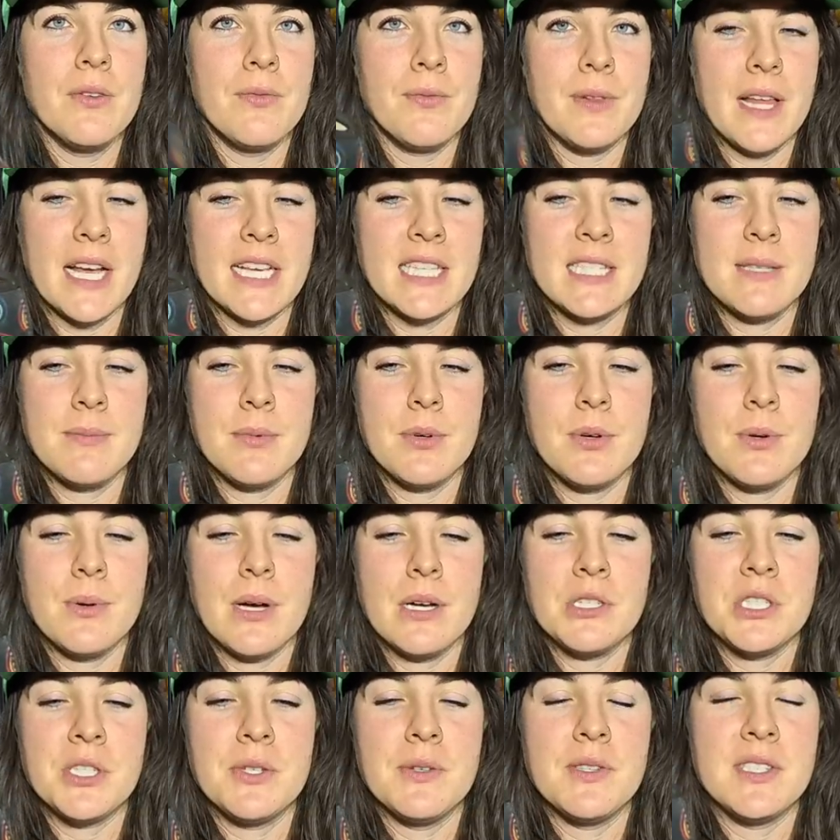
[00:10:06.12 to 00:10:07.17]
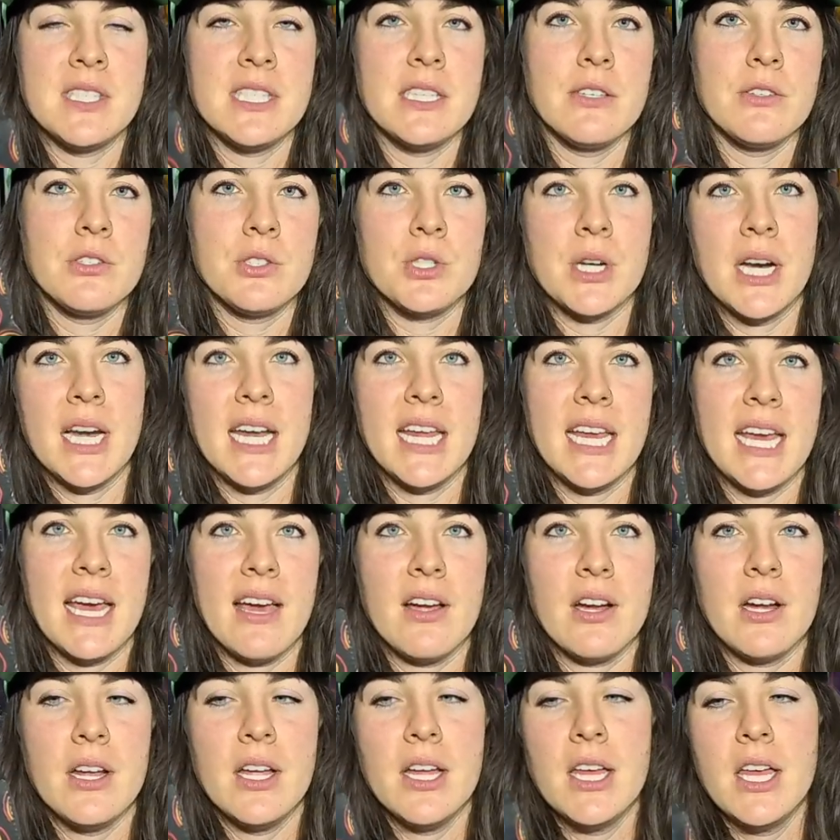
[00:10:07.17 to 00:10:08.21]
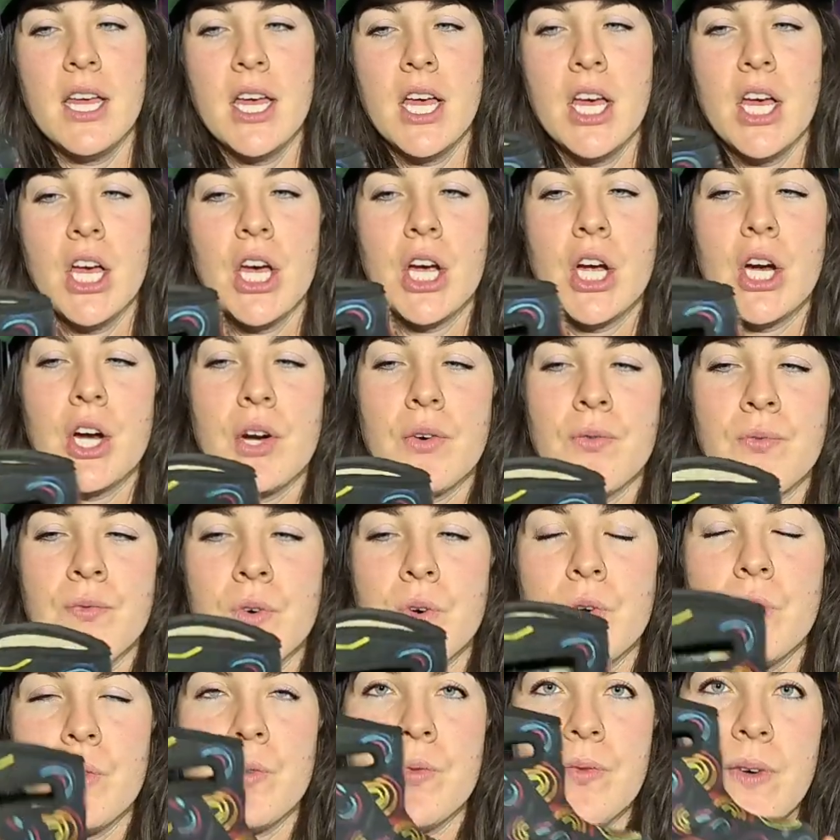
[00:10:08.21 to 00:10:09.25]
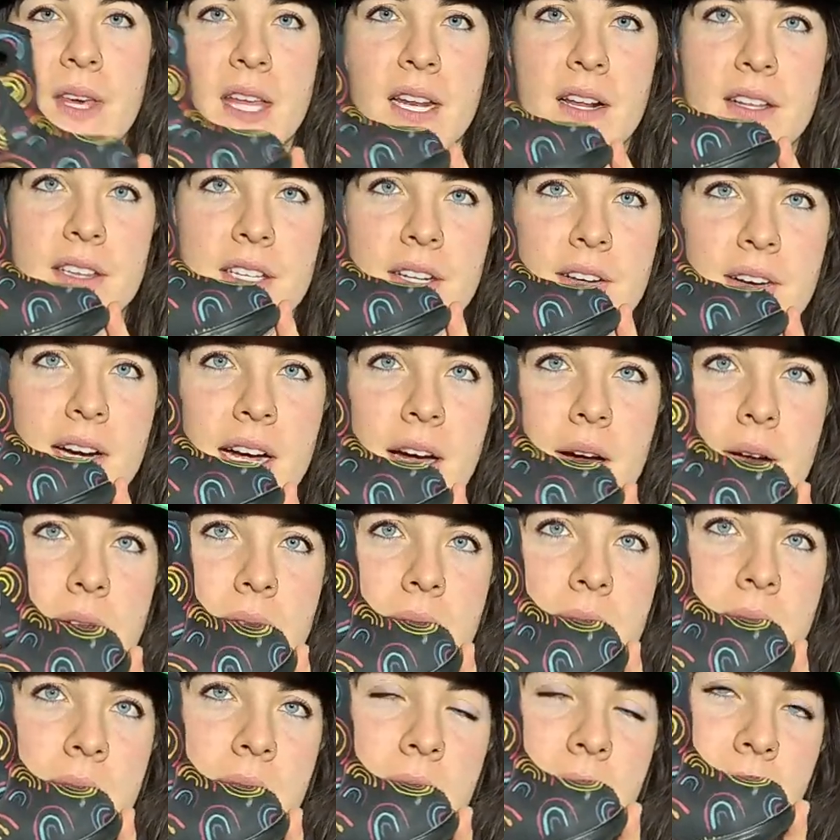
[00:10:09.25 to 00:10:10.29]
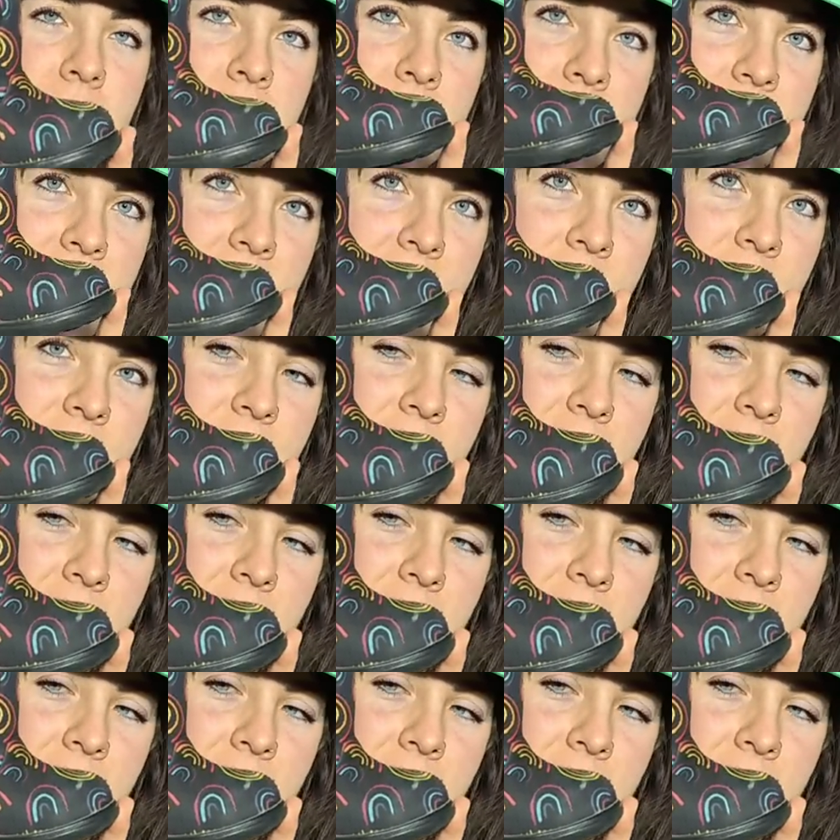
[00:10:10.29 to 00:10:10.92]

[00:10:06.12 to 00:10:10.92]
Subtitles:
and flexible while she was still trying to get her full feet on the ground. Love